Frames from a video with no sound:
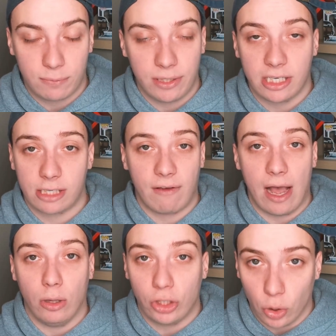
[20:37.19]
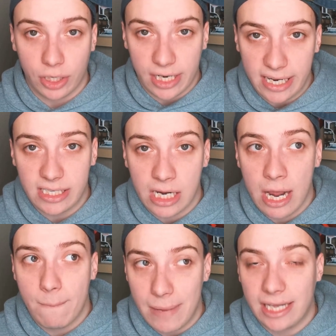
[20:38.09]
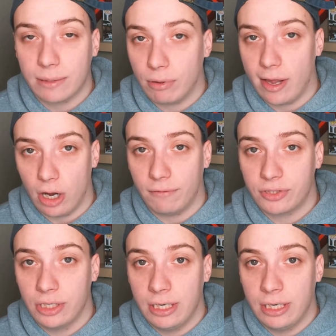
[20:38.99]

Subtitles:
because of how good it is, make the playoffs,